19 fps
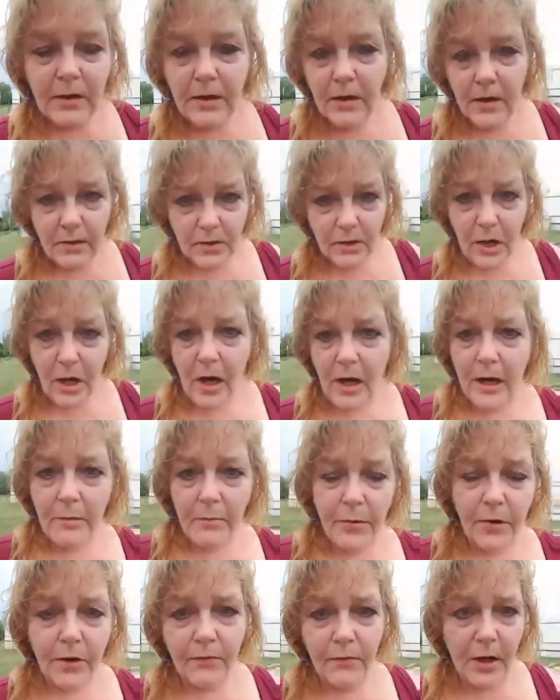try and
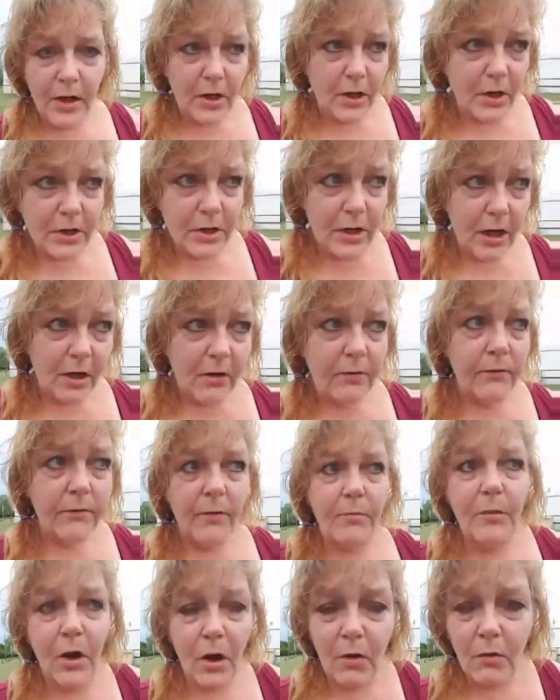prevent yourself
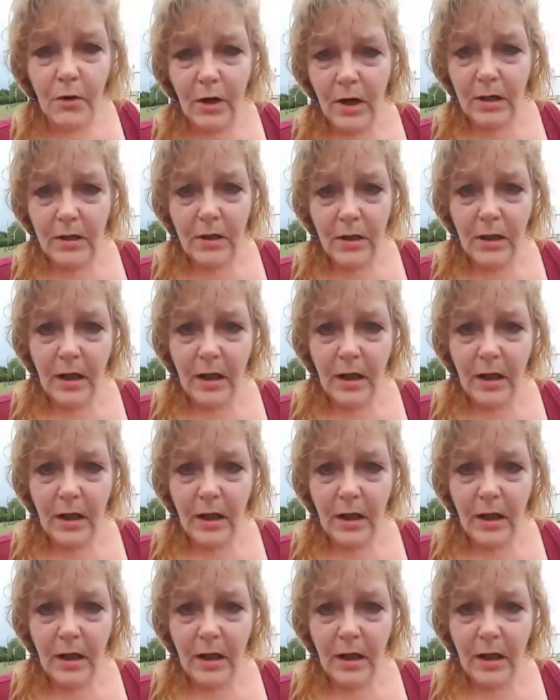from going into